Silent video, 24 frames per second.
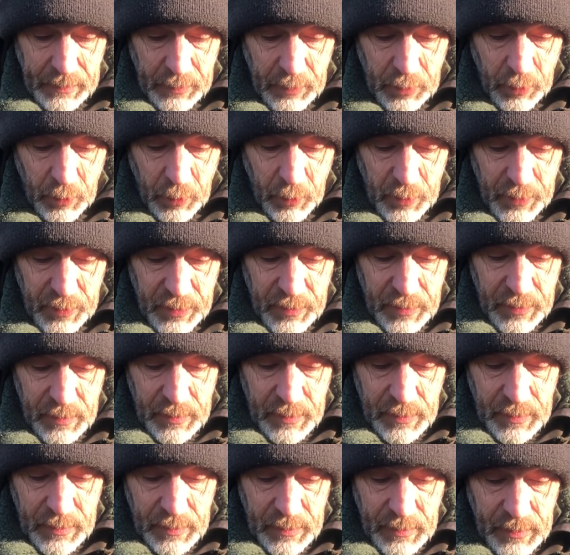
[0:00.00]
cord
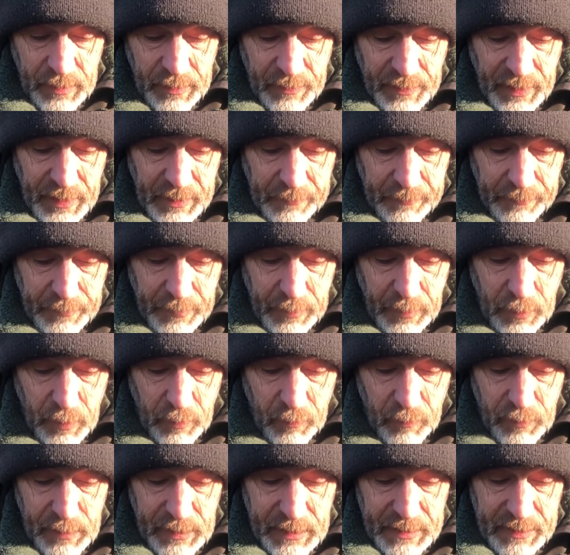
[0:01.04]
and down through the hole.
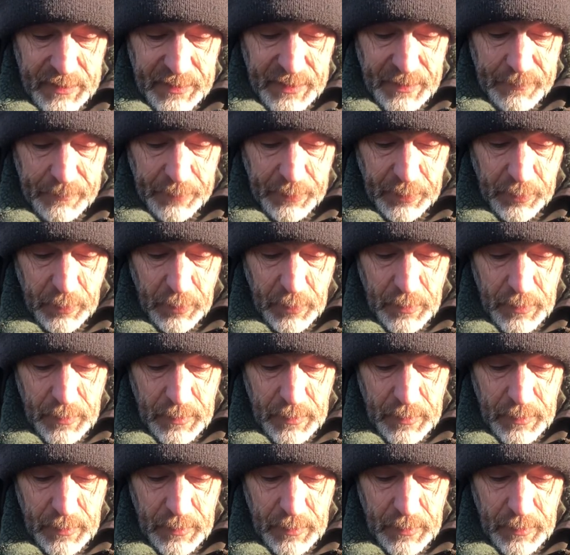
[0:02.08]
Really simple.